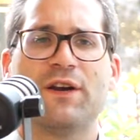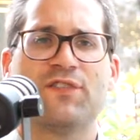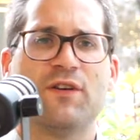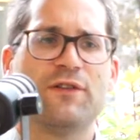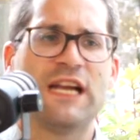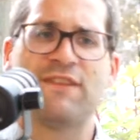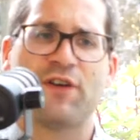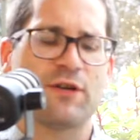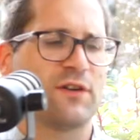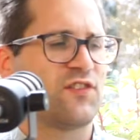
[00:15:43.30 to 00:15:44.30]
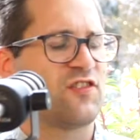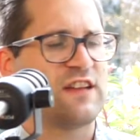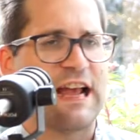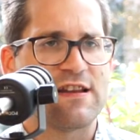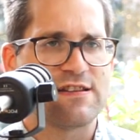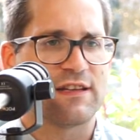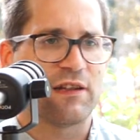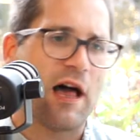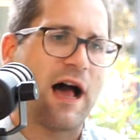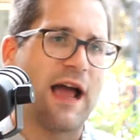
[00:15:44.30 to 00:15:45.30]
There's no need for you to stand
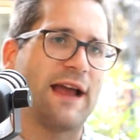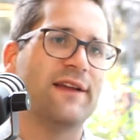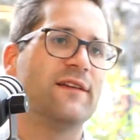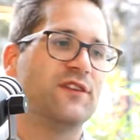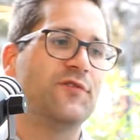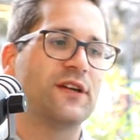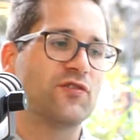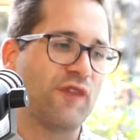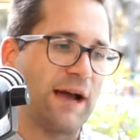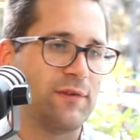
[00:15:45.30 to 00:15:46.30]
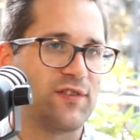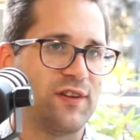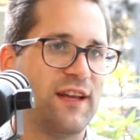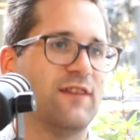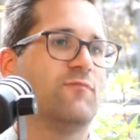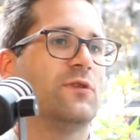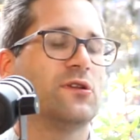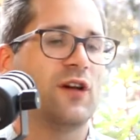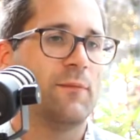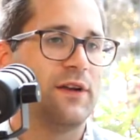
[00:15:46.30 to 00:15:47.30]
in line. You can grab a seat,
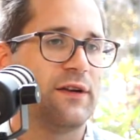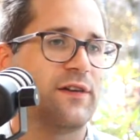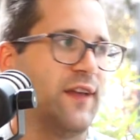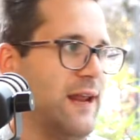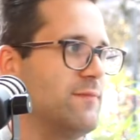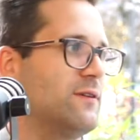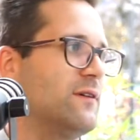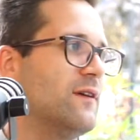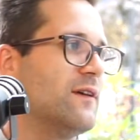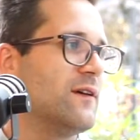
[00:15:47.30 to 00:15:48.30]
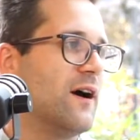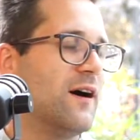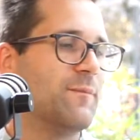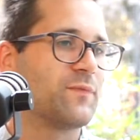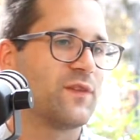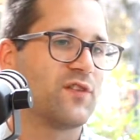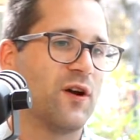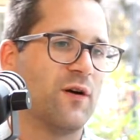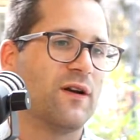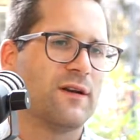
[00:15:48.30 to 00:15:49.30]
it'll come to your table.
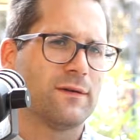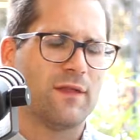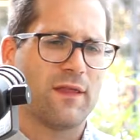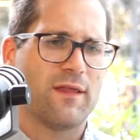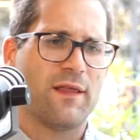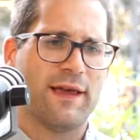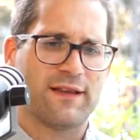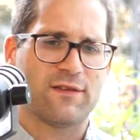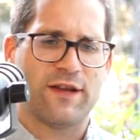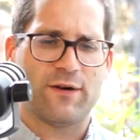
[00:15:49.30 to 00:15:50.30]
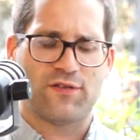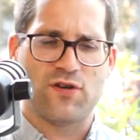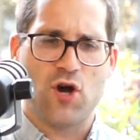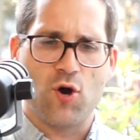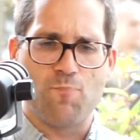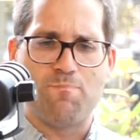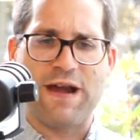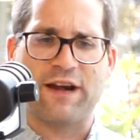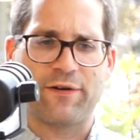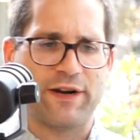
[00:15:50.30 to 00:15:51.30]
So like there's no
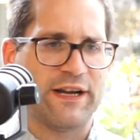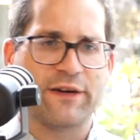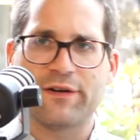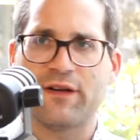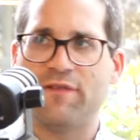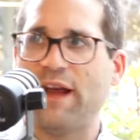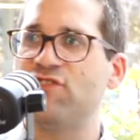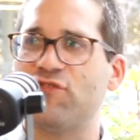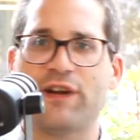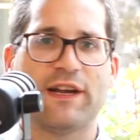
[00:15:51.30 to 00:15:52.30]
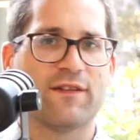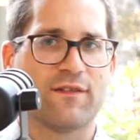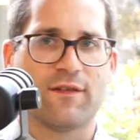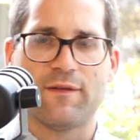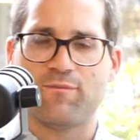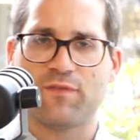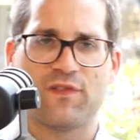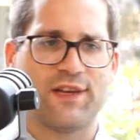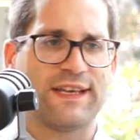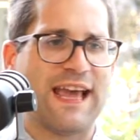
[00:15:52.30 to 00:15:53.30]
barrier of entry
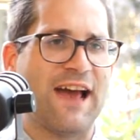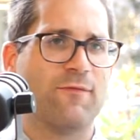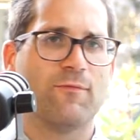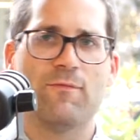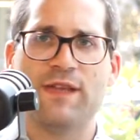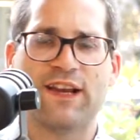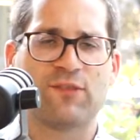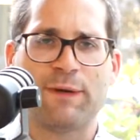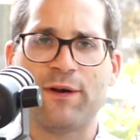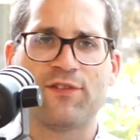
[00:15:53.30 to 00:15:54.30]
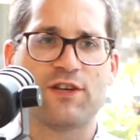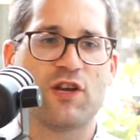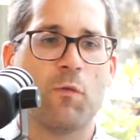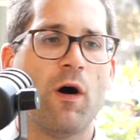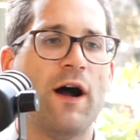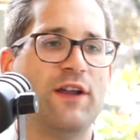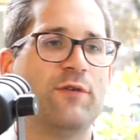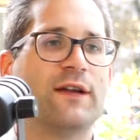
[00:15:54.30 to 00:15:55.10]
to get the experience that you want.